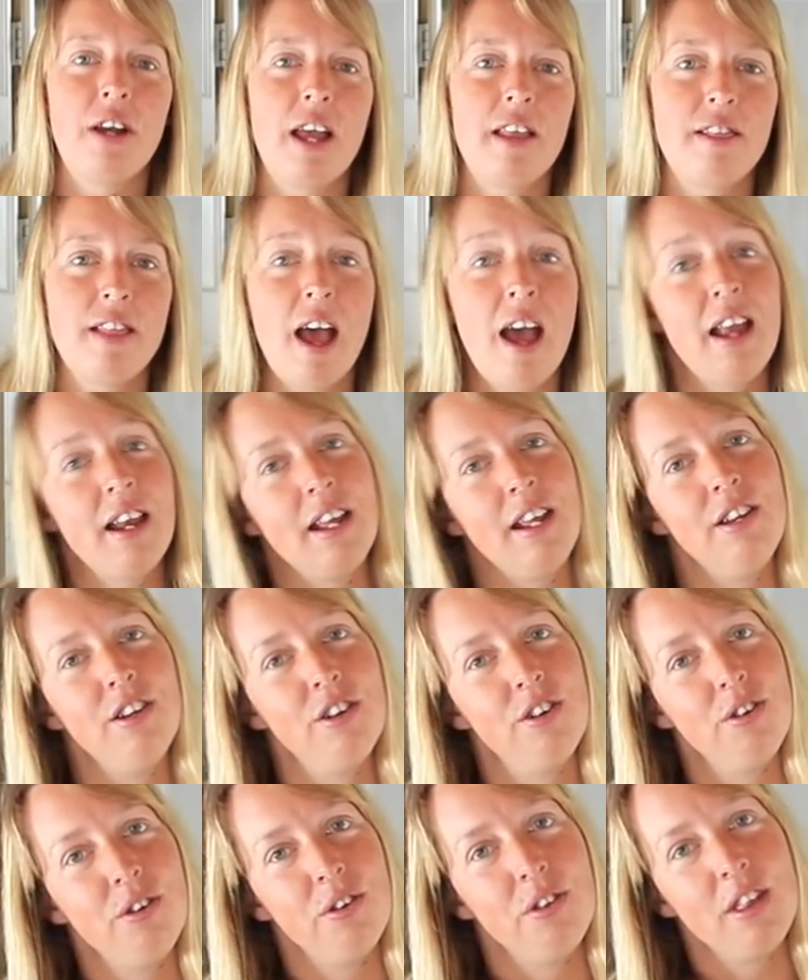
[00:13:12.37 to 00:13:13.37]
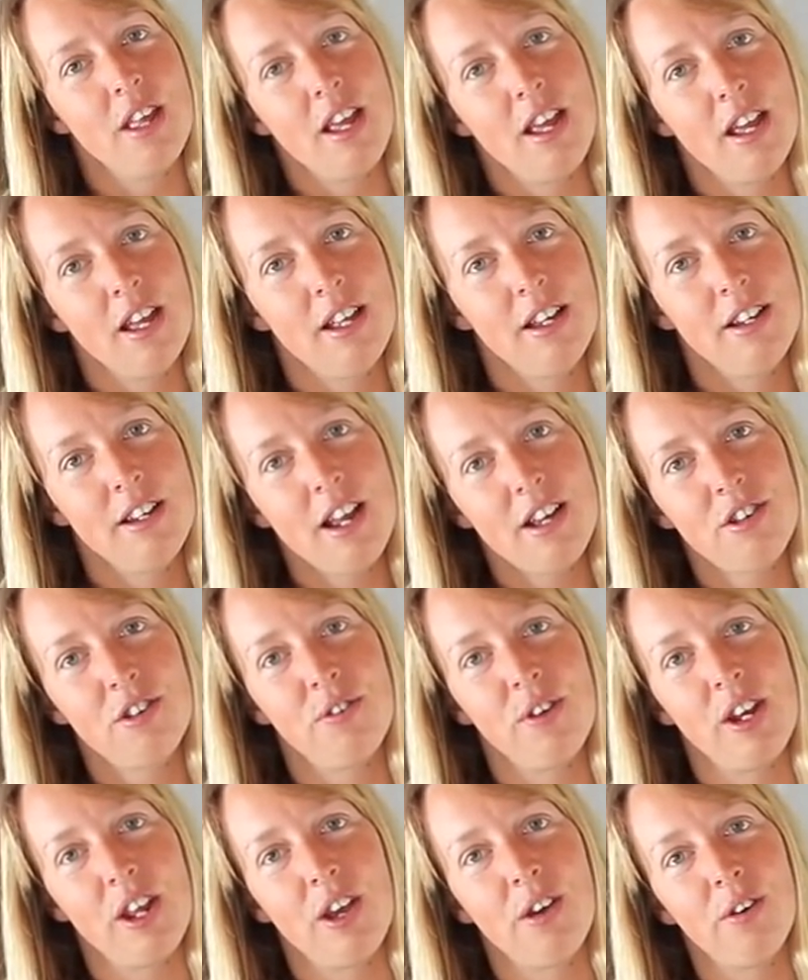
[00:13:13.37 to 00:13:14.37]
get that into the next
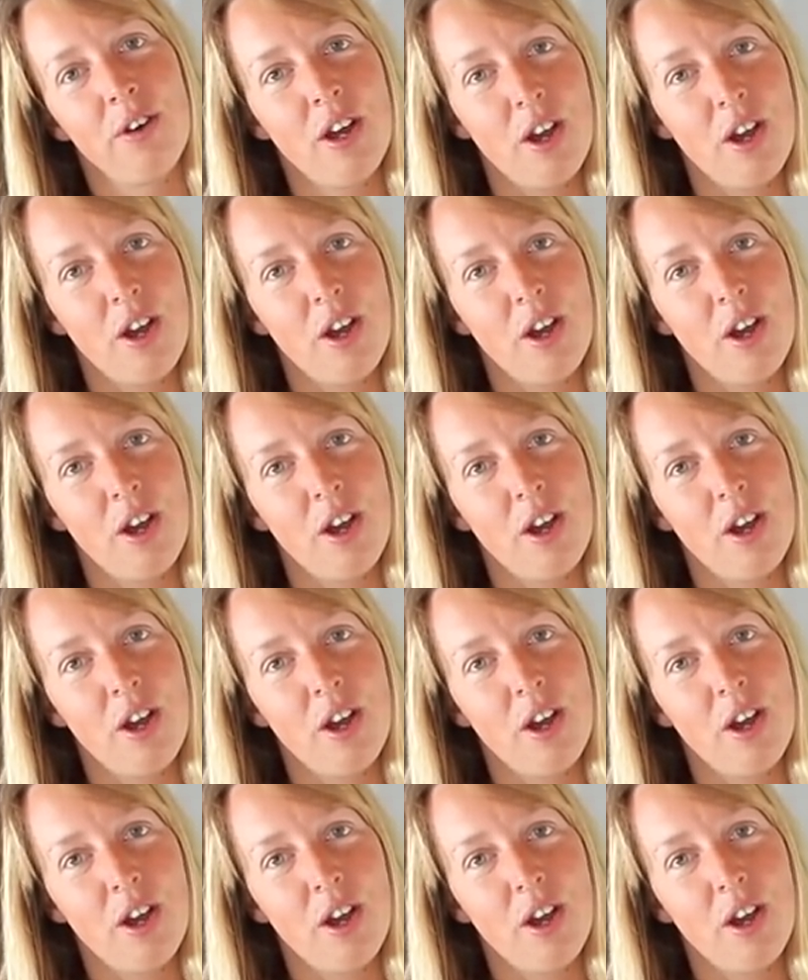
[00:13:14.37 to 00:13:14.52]
video.